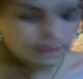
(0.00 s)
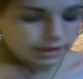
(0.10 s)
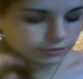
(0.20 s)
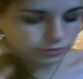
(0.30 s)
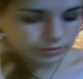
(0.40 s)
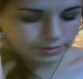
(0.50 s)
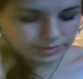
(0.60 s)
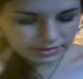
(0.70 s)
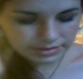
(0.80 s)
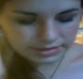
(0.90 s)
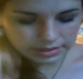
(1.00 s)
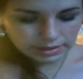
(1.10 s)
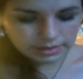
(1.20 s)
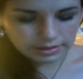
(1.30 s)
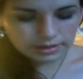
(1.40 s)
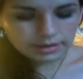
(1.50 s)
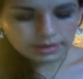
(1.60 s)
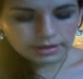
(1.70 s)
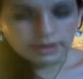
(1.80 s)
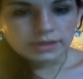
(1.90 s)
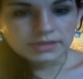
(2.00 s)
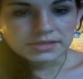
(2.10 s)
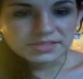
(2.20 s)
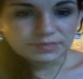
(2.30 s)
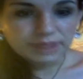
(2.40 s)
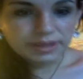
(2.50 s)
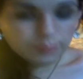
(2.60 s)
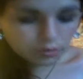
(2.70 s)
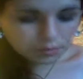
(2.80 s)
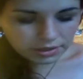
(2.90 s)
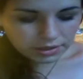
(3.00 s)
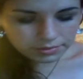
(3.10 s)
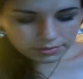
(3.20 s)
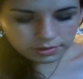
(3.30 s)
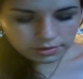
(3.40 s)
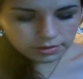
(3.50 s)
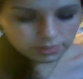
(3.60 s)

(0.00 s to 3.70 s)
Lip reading: I have to white balance tonight. Display mode button,